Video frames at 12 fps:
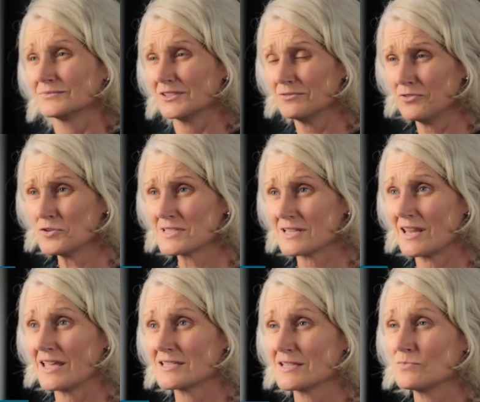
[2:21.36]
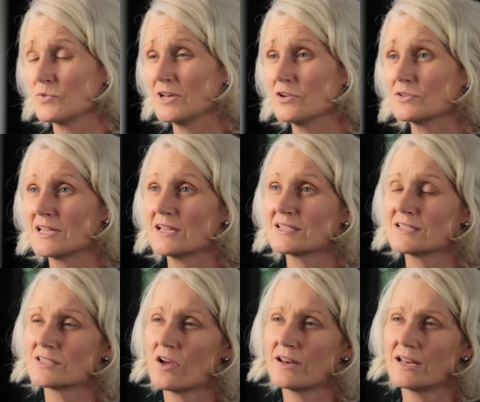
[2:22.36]
The fourth lesson we looked at
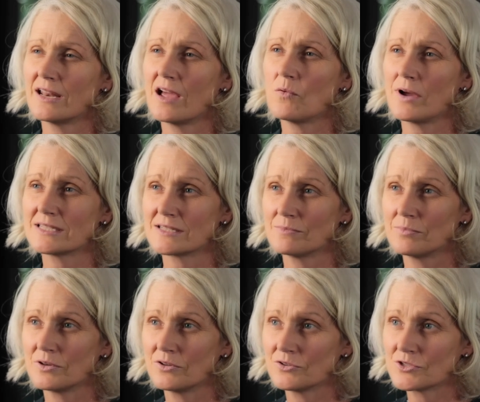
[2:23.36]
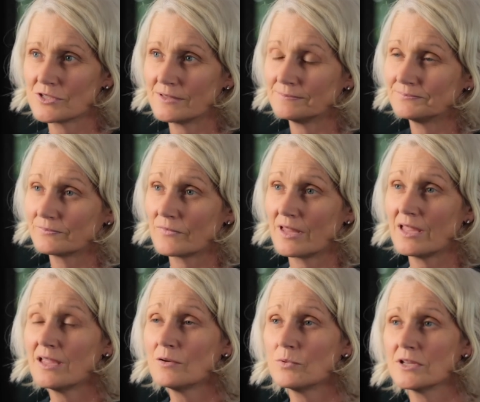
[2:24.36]
designing out waste and pollution.
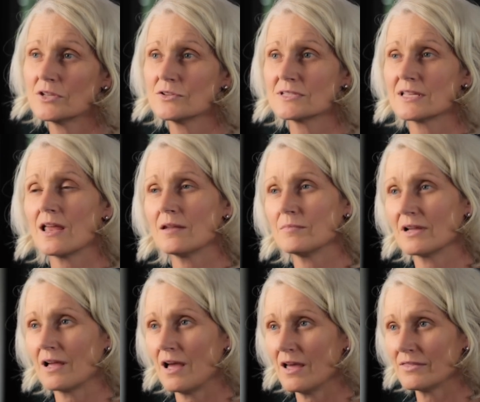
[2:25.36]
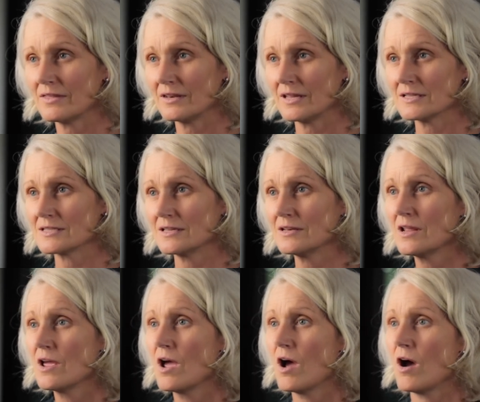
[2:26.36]
Here we use the Ellen MacArthur lesson
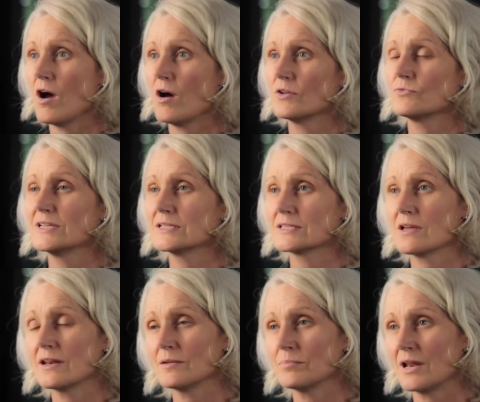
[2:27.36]
on redesigning